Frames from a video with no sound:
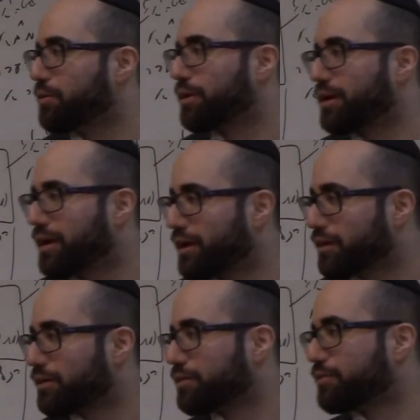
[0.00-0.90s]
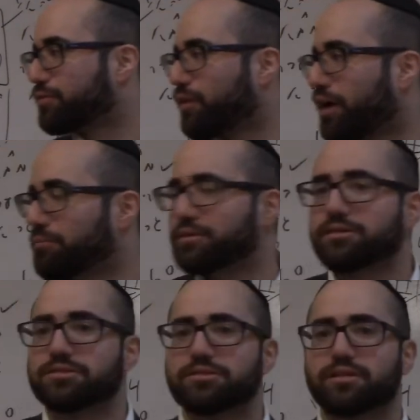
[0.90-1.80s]
We're here from
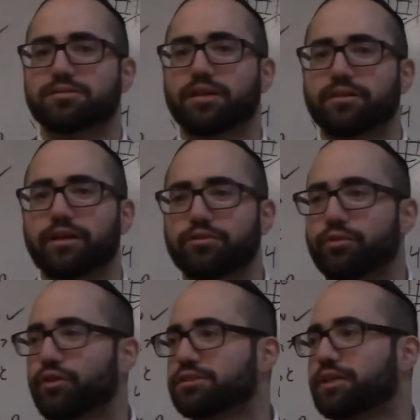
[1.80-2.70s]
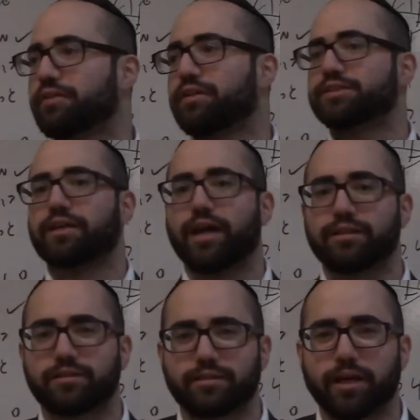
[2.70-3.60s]
Sunday through Thursday evenings at
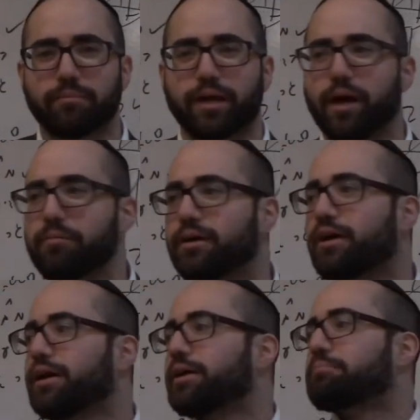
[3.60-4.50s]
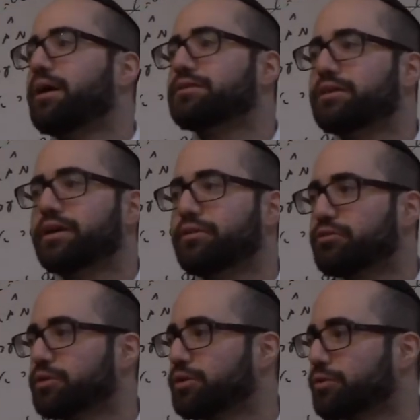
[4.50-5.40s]
8 to 10 p.m. Monday
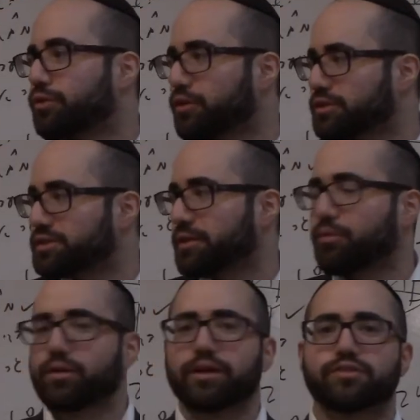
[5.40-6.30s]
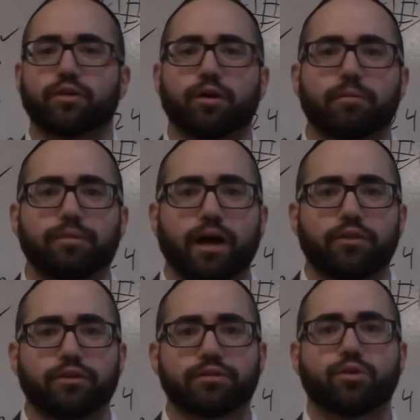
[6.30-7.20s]
through Thursday mornings from
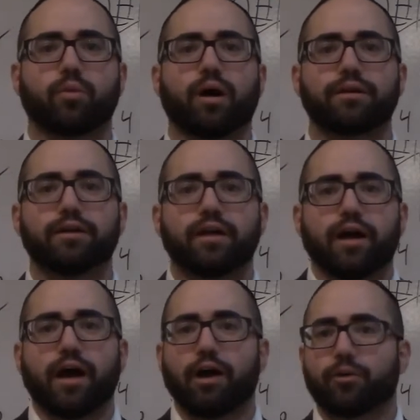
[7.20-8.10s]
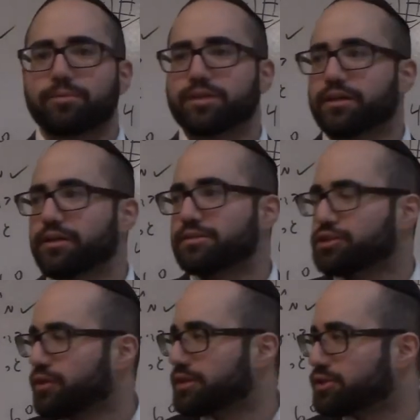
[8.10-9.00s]
9.30 to 1. Our website is
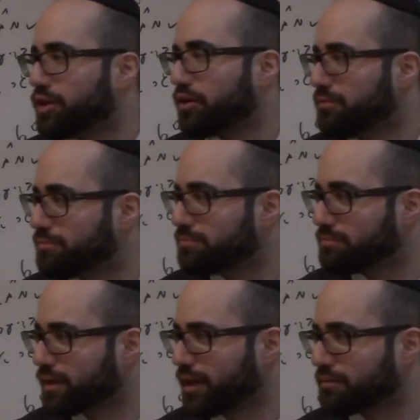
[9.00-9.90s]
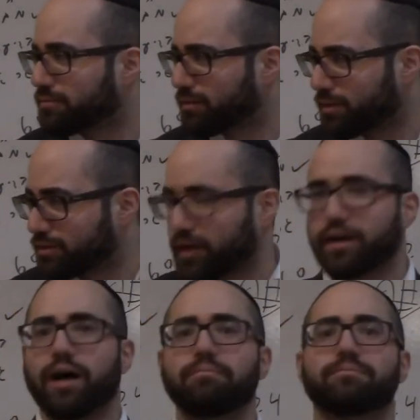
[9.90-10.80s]

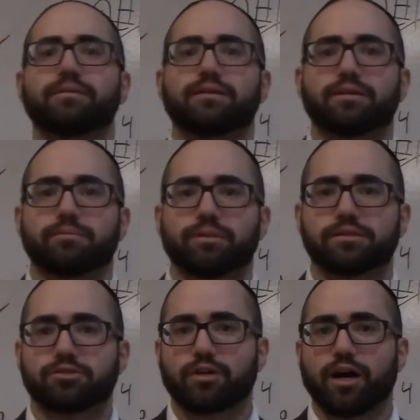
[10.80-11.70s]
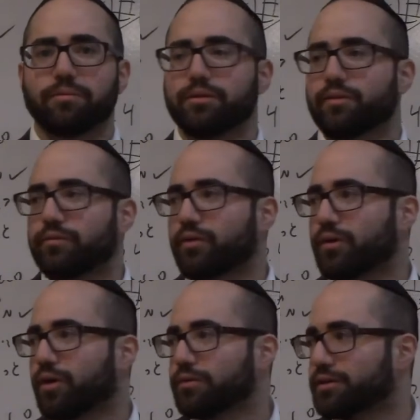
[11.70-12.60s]
yeshivaetzion.com please subscribe for
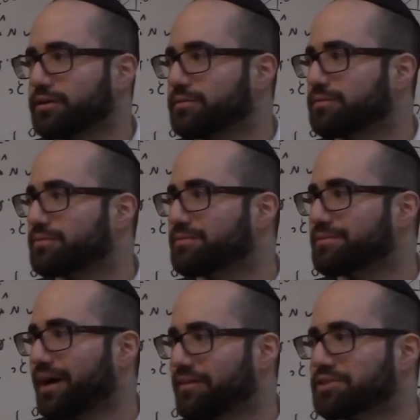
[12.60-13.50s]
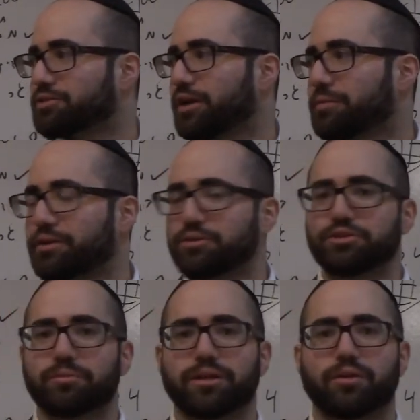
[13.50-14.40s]
all the on uh, Instagram and
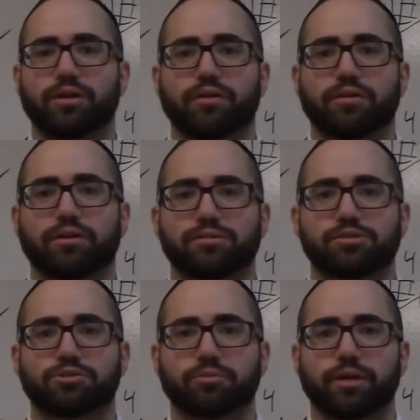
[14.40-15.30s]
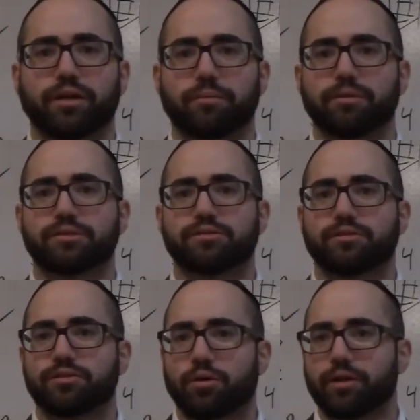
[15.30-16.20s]
YouTube and all other social media. And please
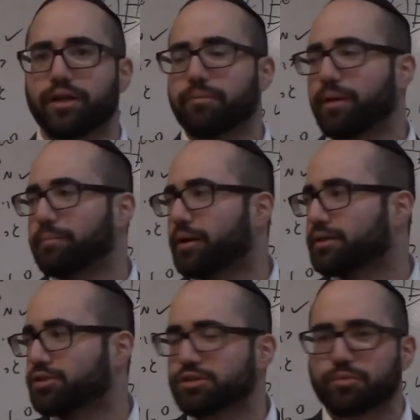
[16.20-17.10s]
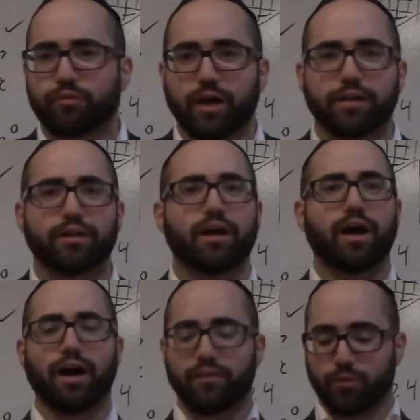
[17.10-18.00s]
donate, and PayPal is also provided
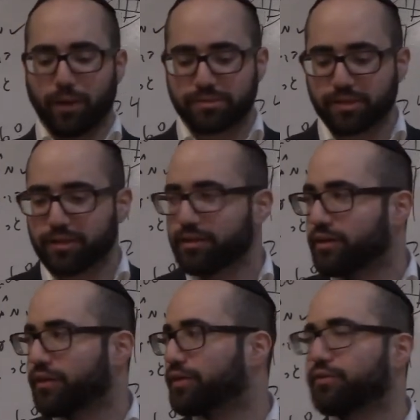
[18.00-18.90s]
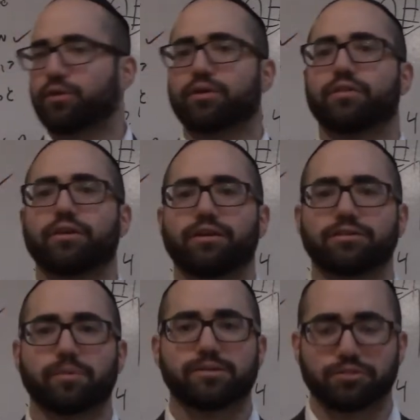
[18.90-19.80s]
on the website. Thank you for the
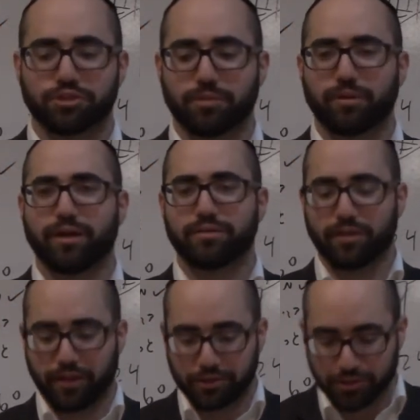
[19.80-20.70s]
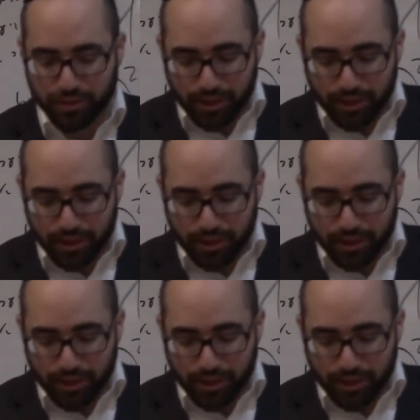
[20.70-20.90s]
sponsorship and dedication.